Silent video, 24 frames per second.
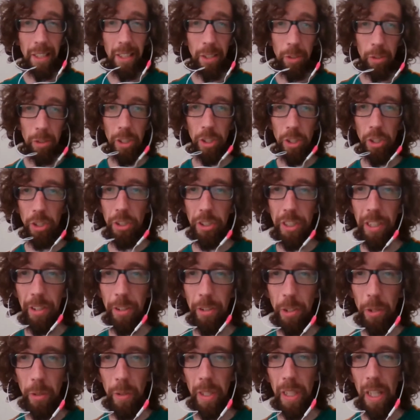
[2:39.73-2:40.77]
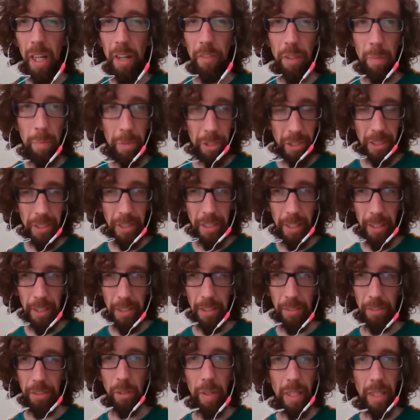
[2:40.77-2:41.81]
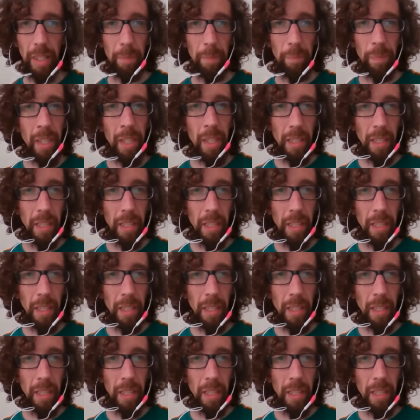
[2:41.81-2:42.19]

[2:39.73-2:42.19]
the traditional territory of the Mississaugas of the Credit,